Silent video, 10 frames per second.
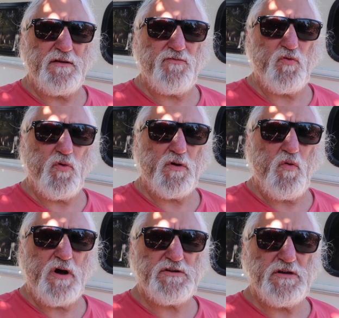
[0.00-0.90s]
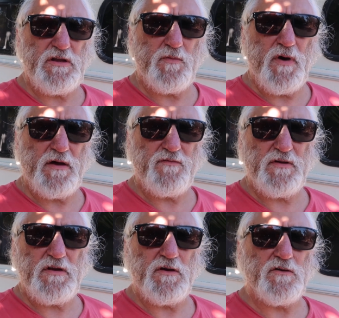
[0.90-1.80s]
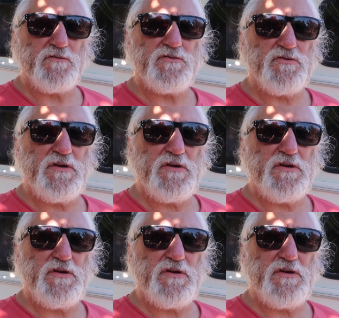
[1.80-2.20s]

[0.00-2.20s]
if you want to watch any of my videos, you